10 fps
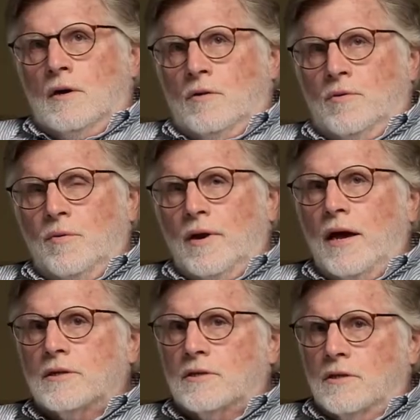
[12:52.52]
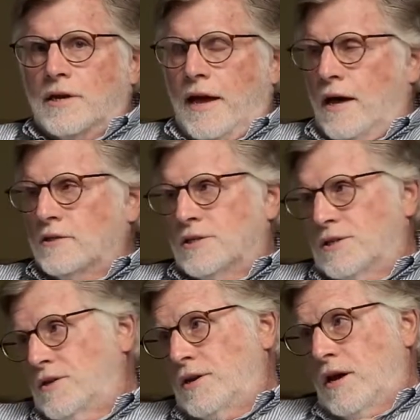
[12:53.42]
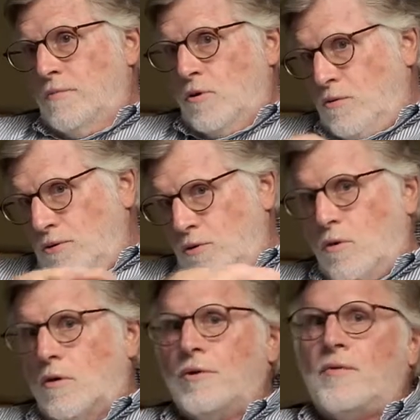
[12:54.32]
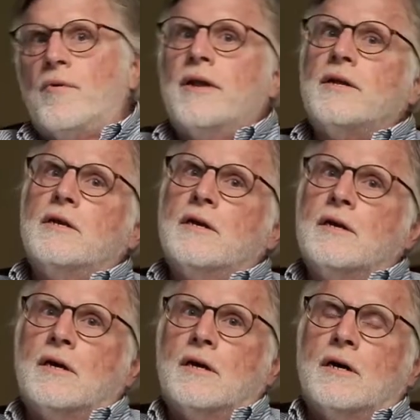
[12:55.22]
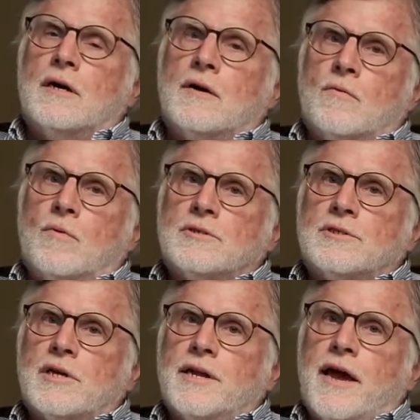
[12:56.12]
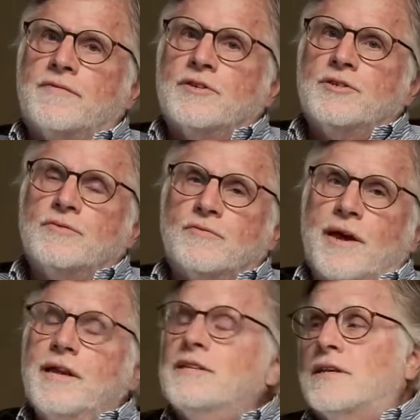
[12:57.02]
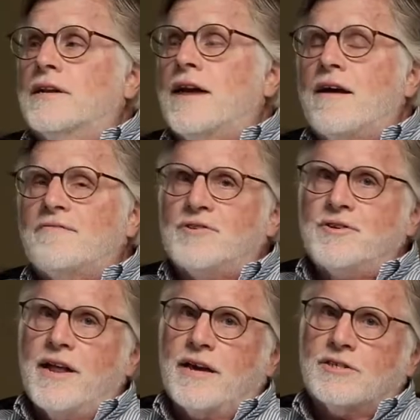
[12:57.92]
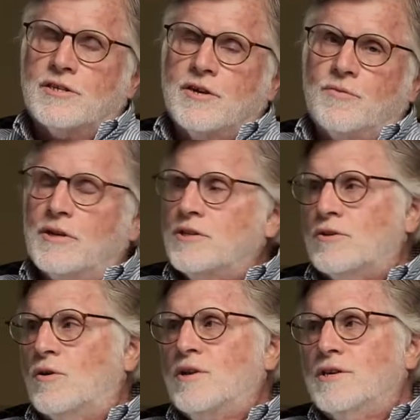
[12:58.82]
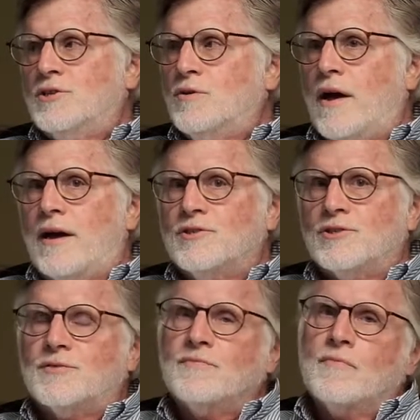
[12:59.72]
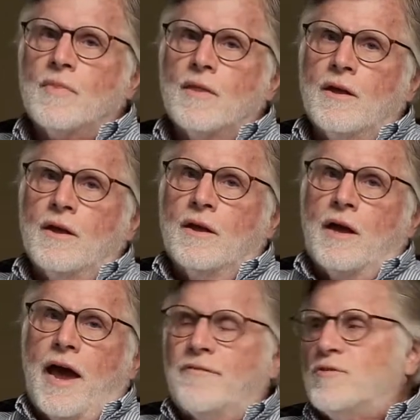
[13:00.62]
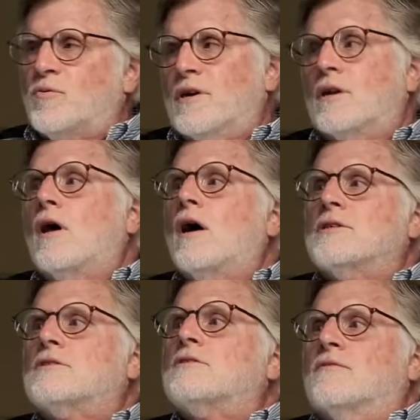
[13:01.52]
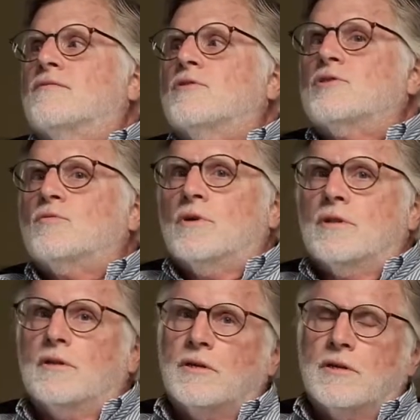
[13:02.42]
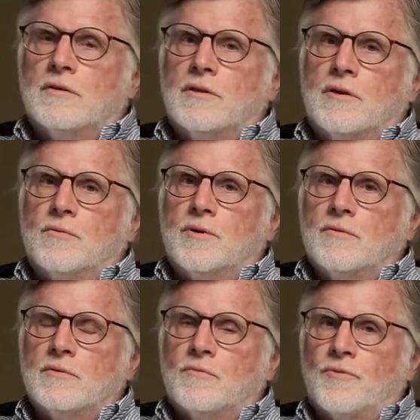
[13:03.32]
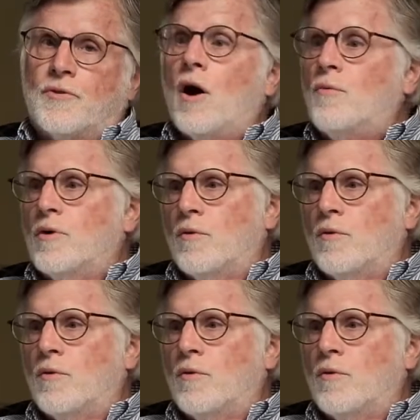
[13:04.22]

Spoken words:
we went out to look at houses in the neighborhood where we rented one Sunday afternoon, rainy Sunday afternoon actually, and we looked only at 2 houses after we had lost the first one that we thought we